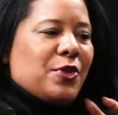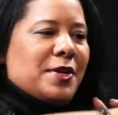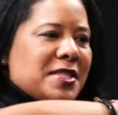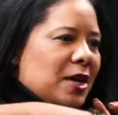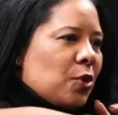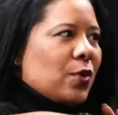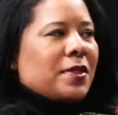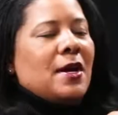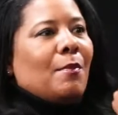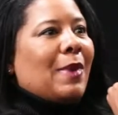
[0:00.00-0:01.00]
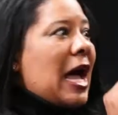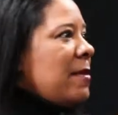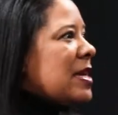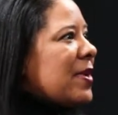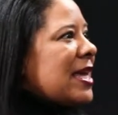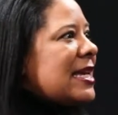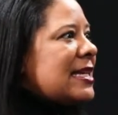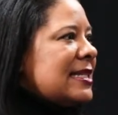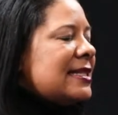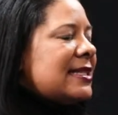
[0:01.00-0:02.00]
They're in there with bobby
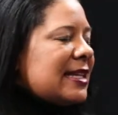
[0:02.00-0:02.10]
pins